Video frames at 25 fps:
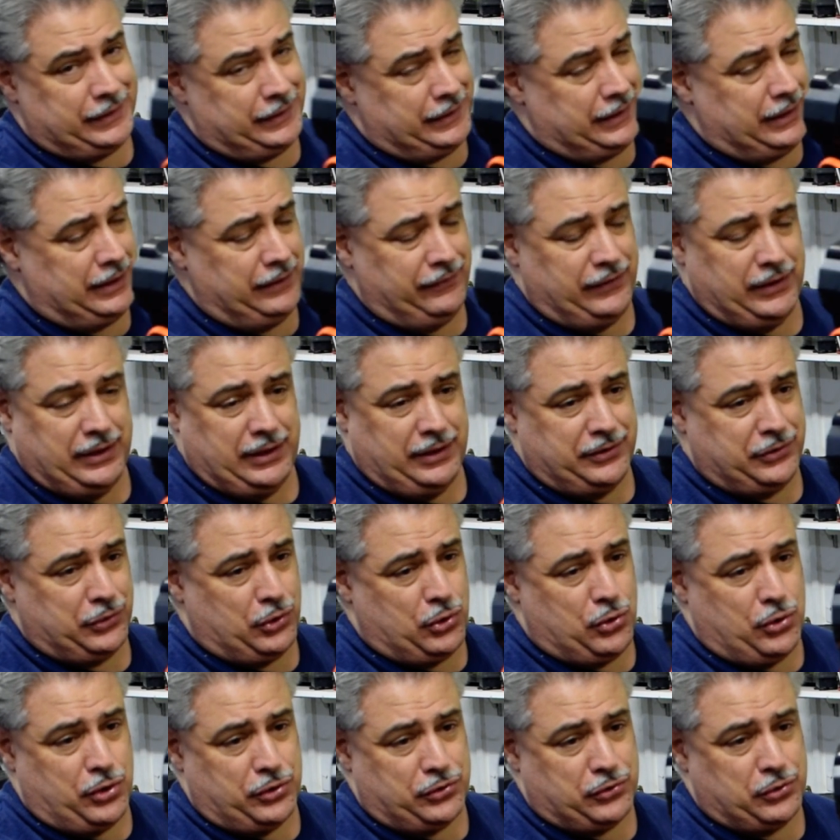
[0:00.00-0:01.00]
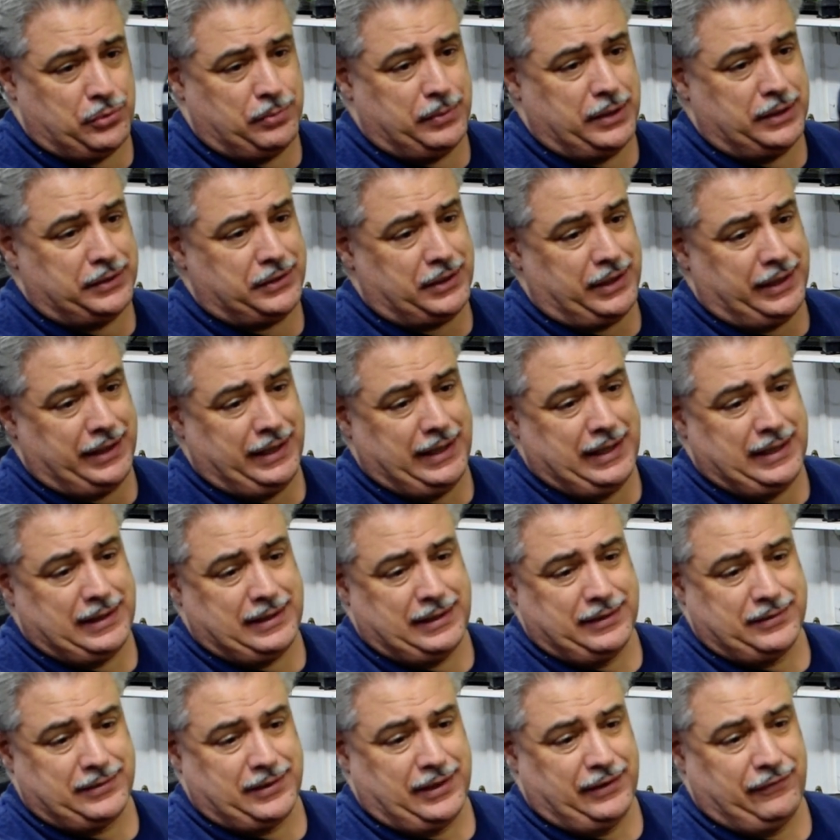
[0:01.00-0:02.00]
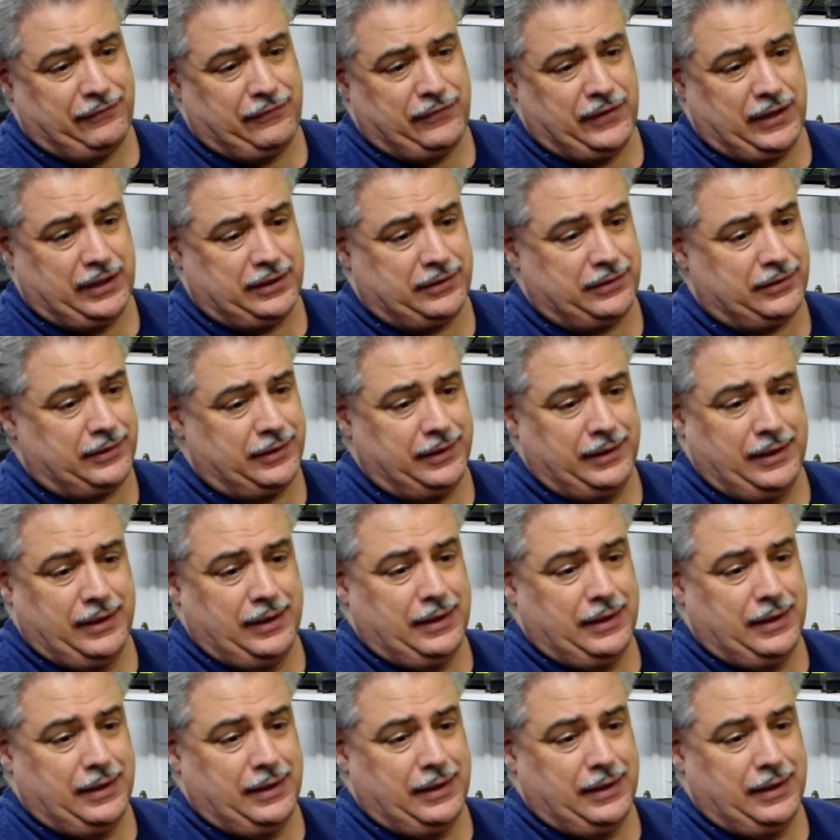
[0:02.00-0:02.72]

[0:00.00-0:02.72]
and if it doesn't cost too much, I can get this thing fixed.